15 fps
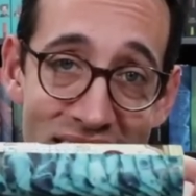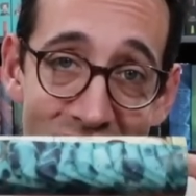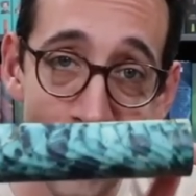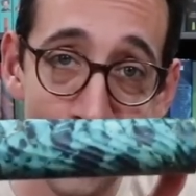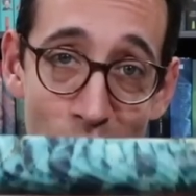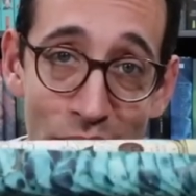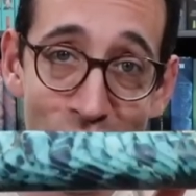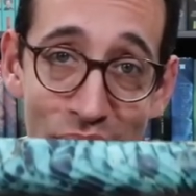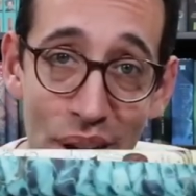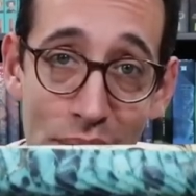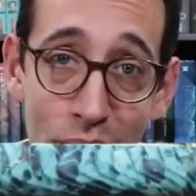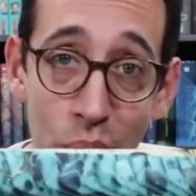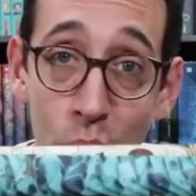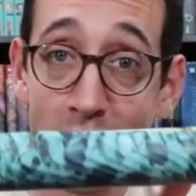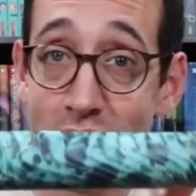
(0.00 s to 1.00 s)
that book
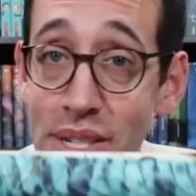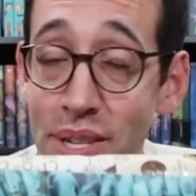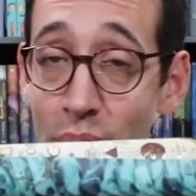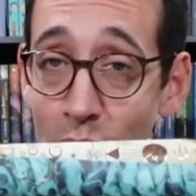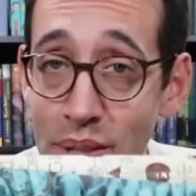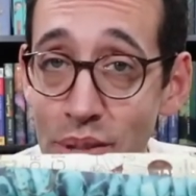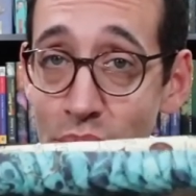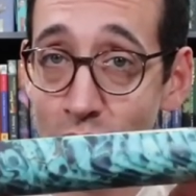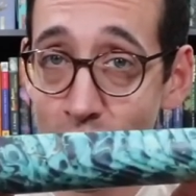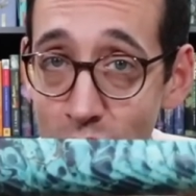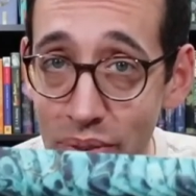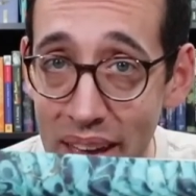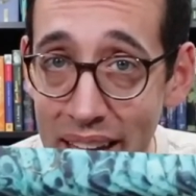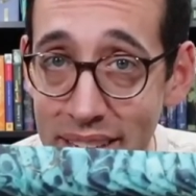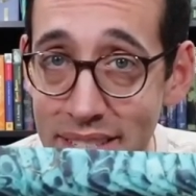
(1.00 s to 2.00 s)
cover, which is going to
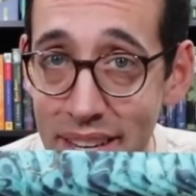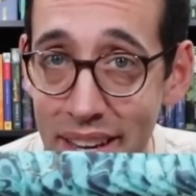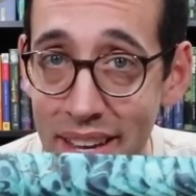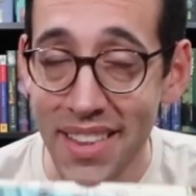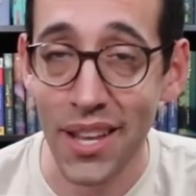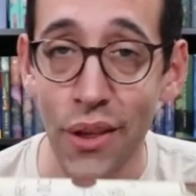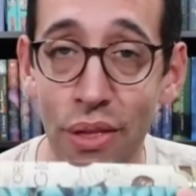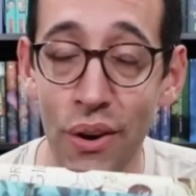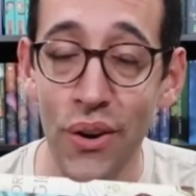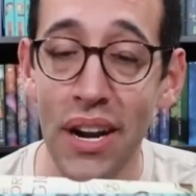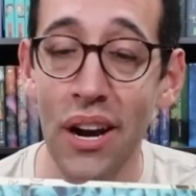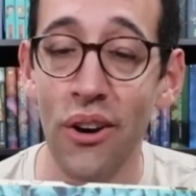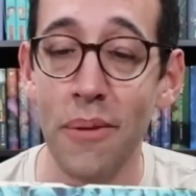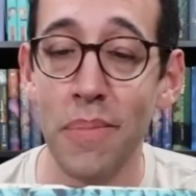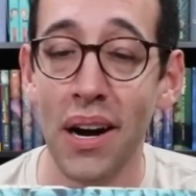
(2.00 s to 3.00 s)
fit the 3rd
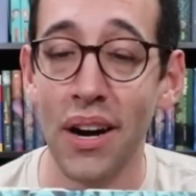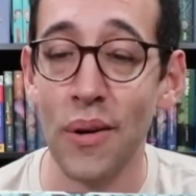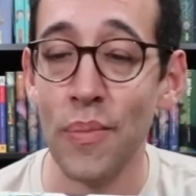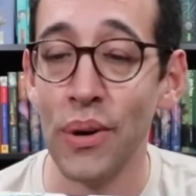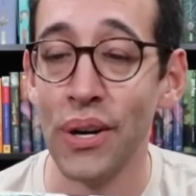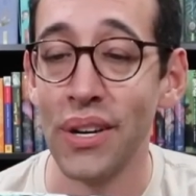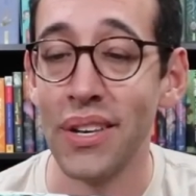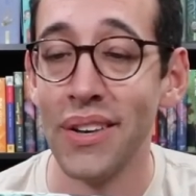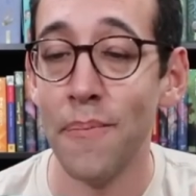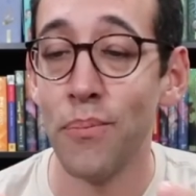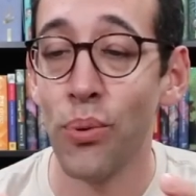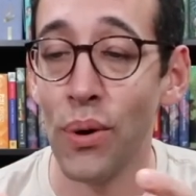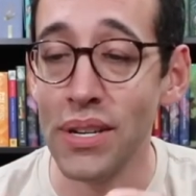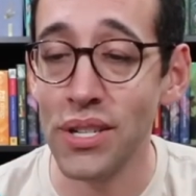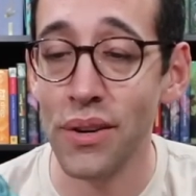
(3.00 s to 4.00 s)
Harry Potter book,
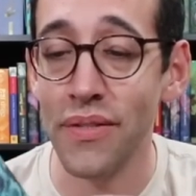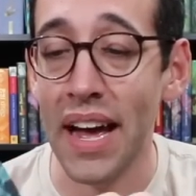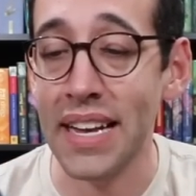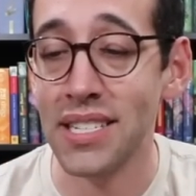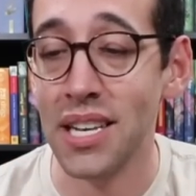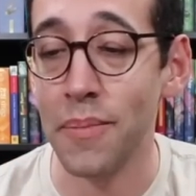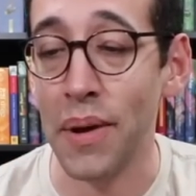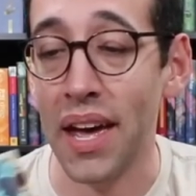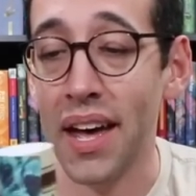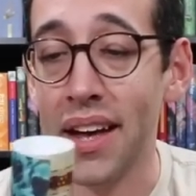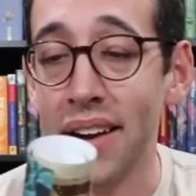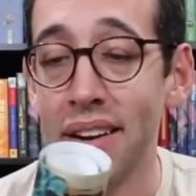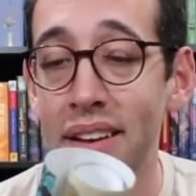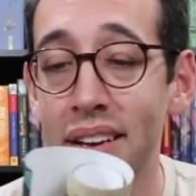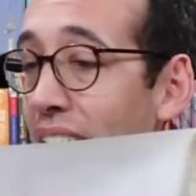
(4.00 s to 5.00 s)
Prisoner of
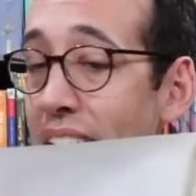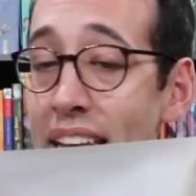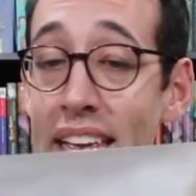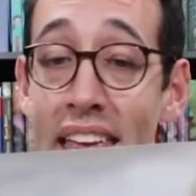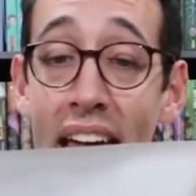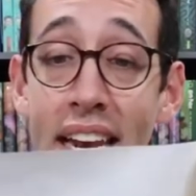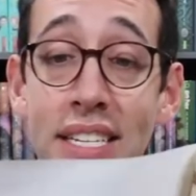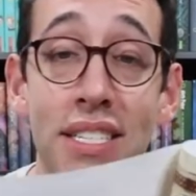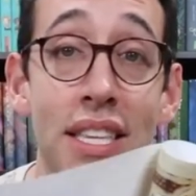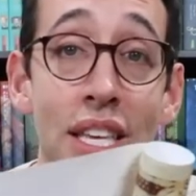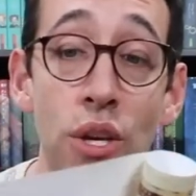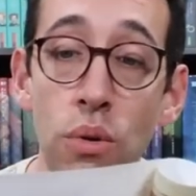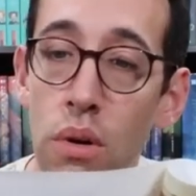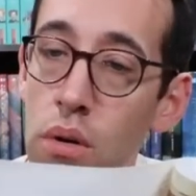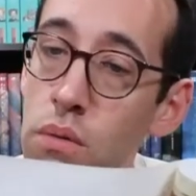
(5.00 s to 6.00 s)
Azkaban. And again, it's
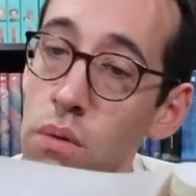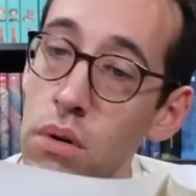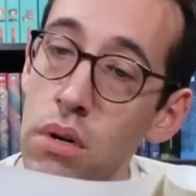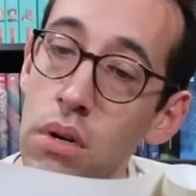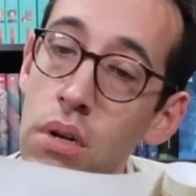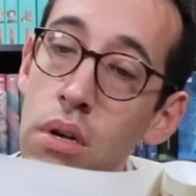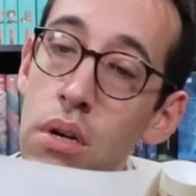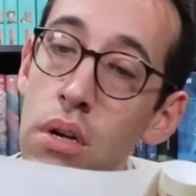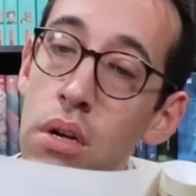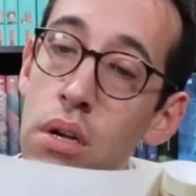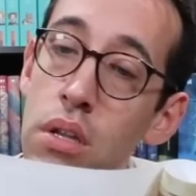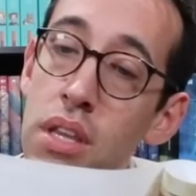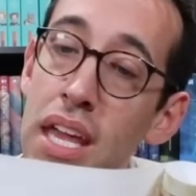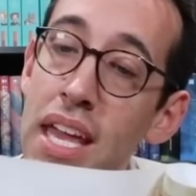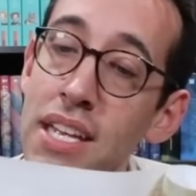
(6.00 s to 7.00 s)
the
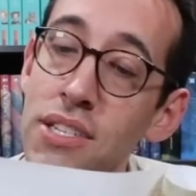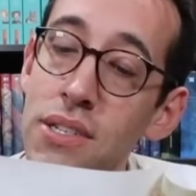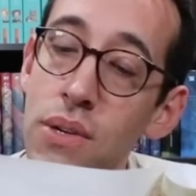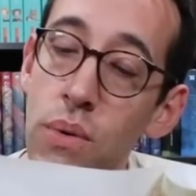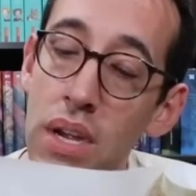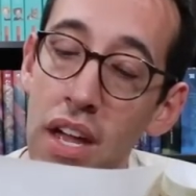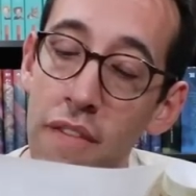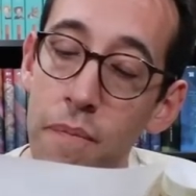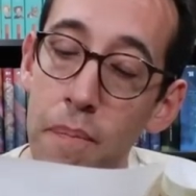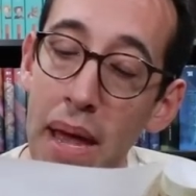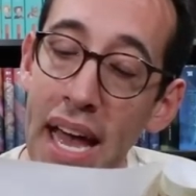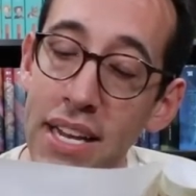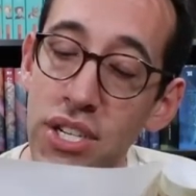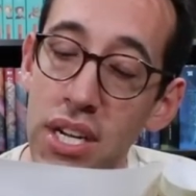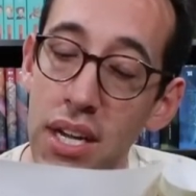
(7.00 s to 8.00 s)
history of
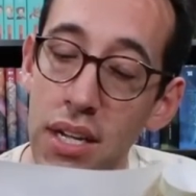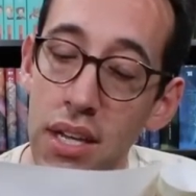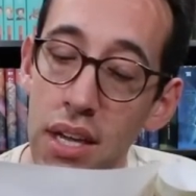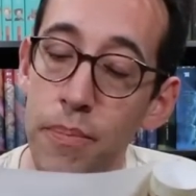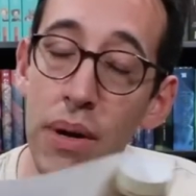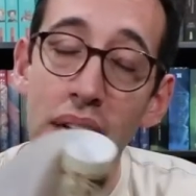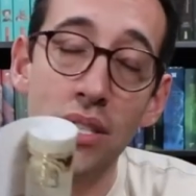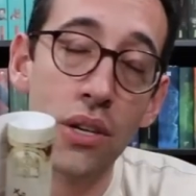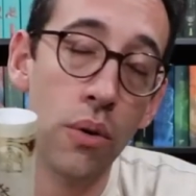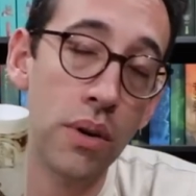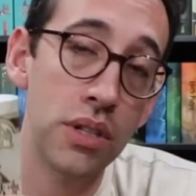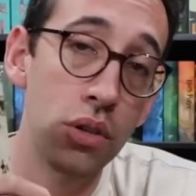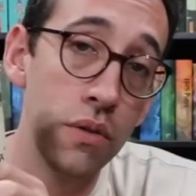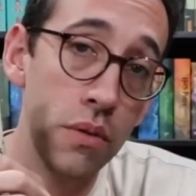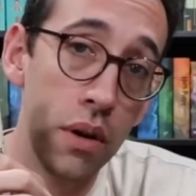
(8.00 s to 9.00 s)
magic, but it's going
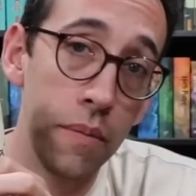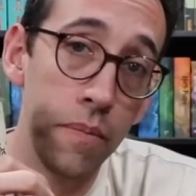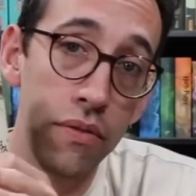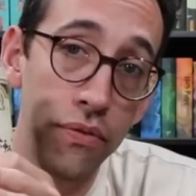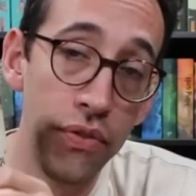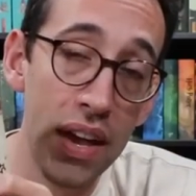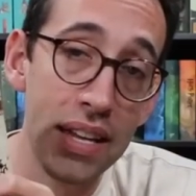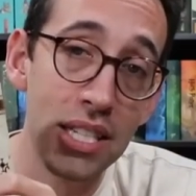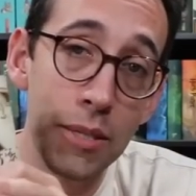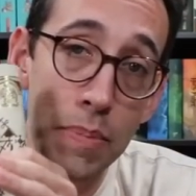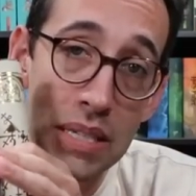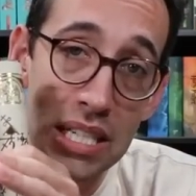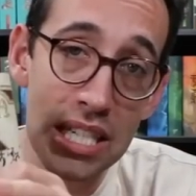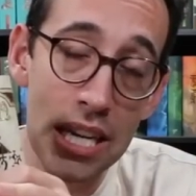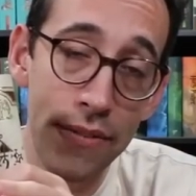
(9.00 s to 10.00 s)
to fit
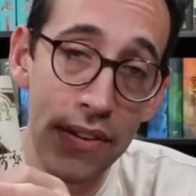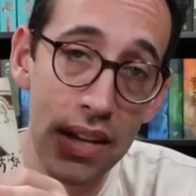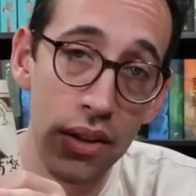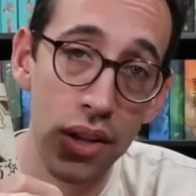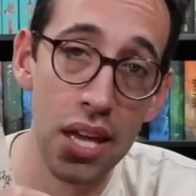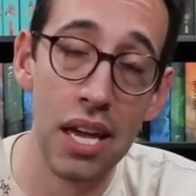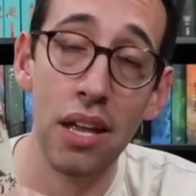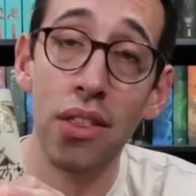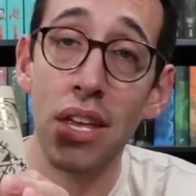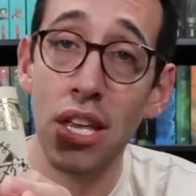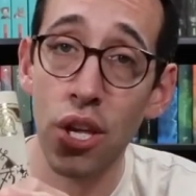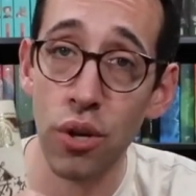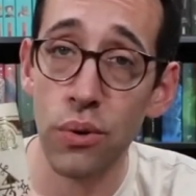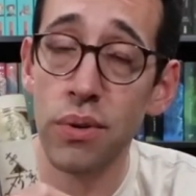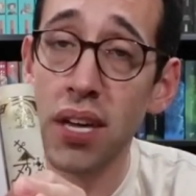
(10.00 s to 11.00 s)
specifically
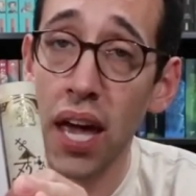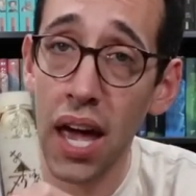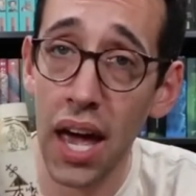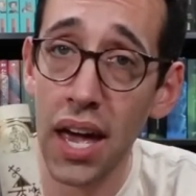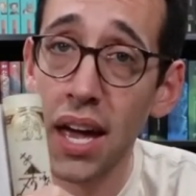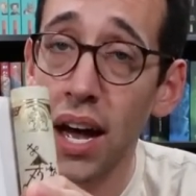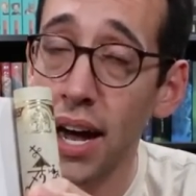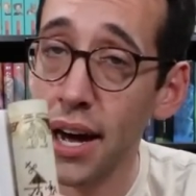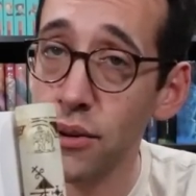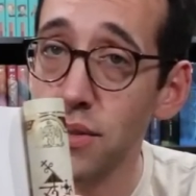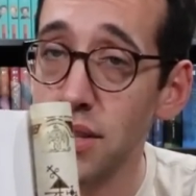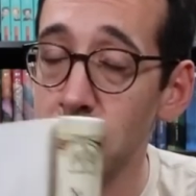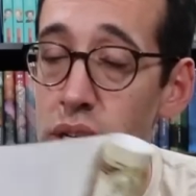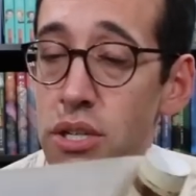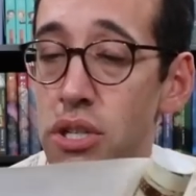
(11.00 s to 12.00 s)
the UK
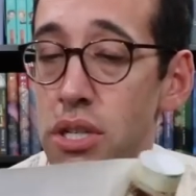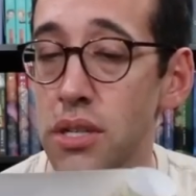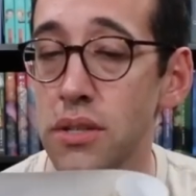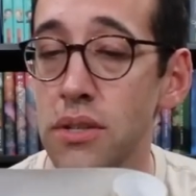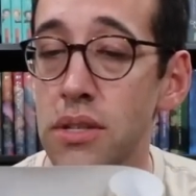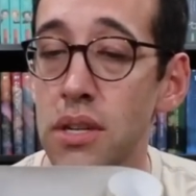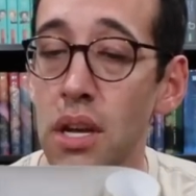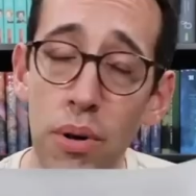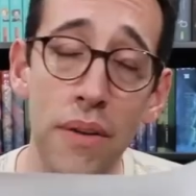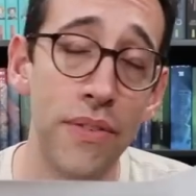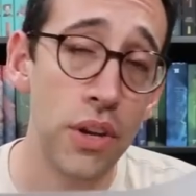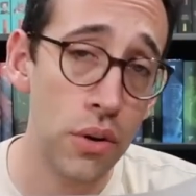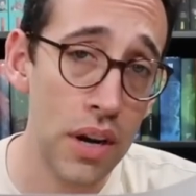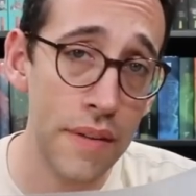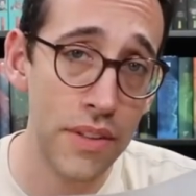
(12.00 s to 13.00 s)
house editions. But if
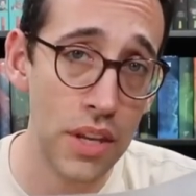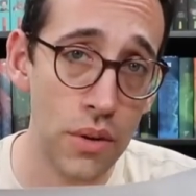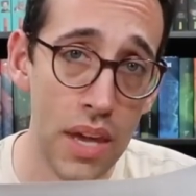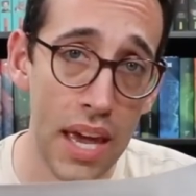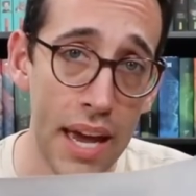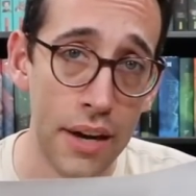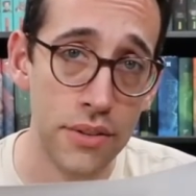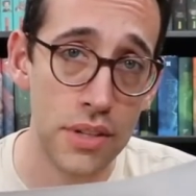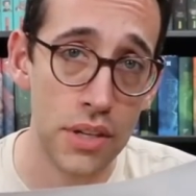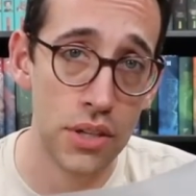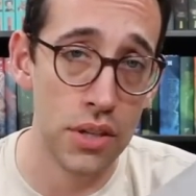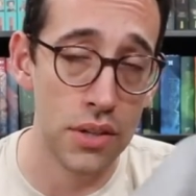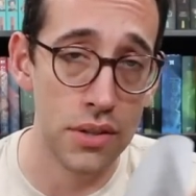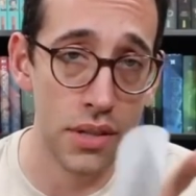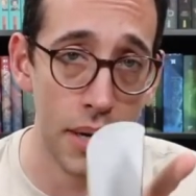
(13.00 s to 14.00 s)
you don't have the UK house
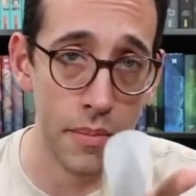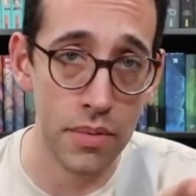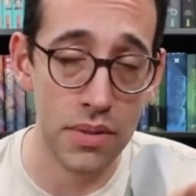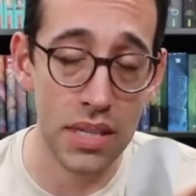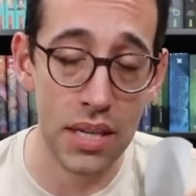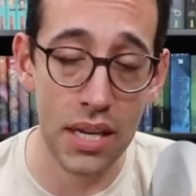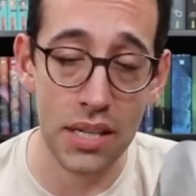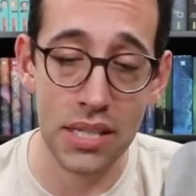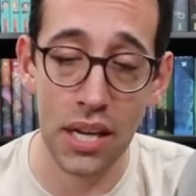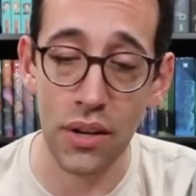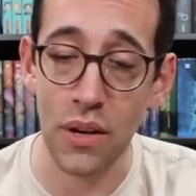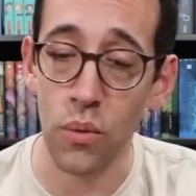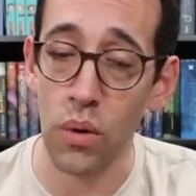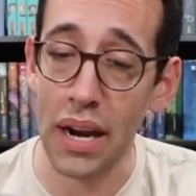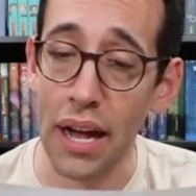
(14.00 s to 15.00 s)
editions, I'm gonna tell
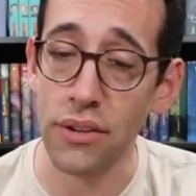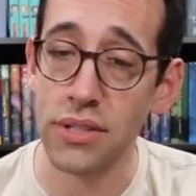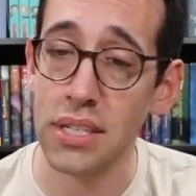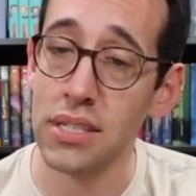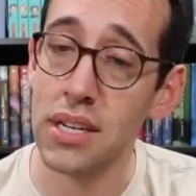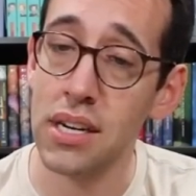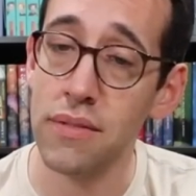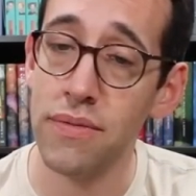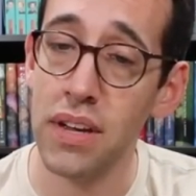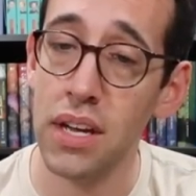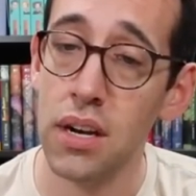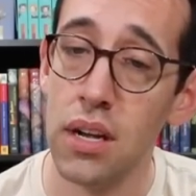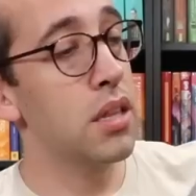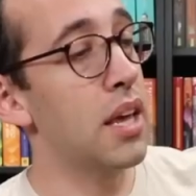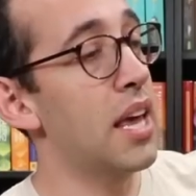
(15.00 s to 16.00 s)
you what else it's gonna
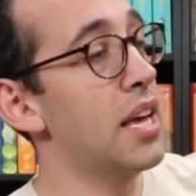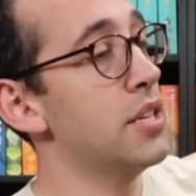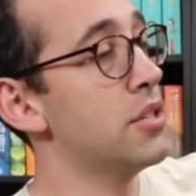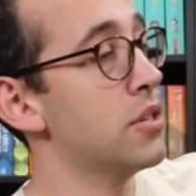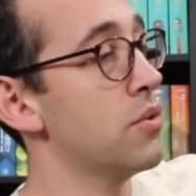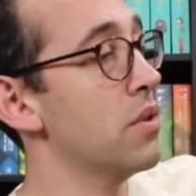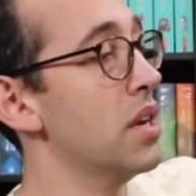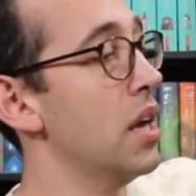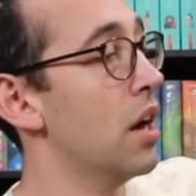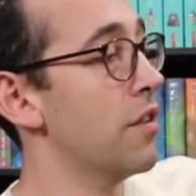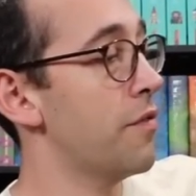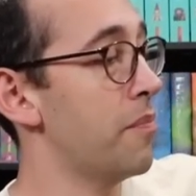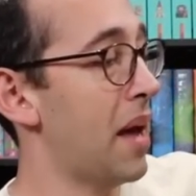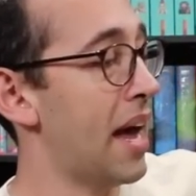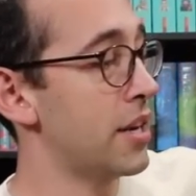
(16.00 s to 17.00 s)
fit. The History
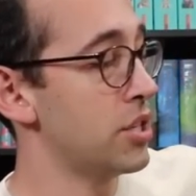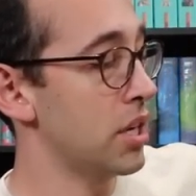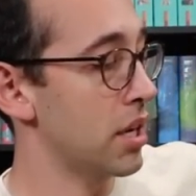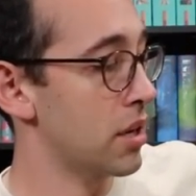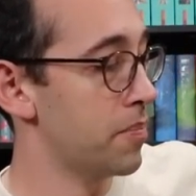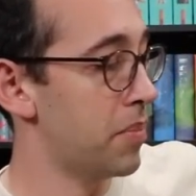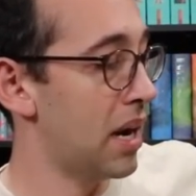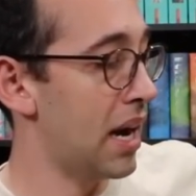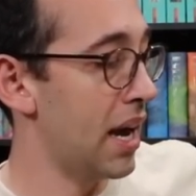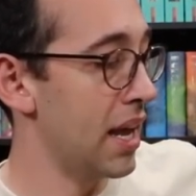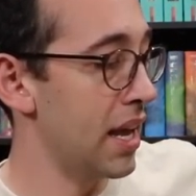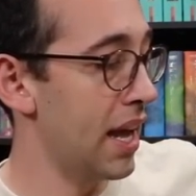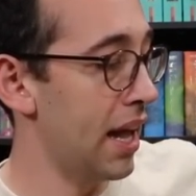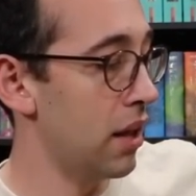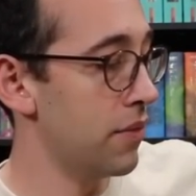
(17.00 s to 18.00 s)
of Magic
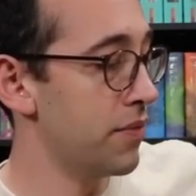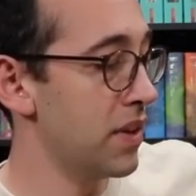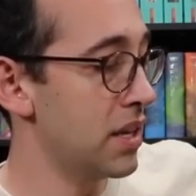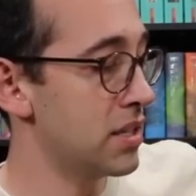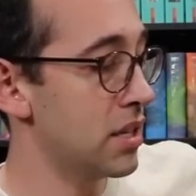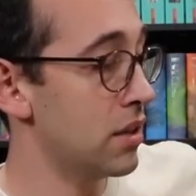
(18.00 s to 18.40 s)
by Elphias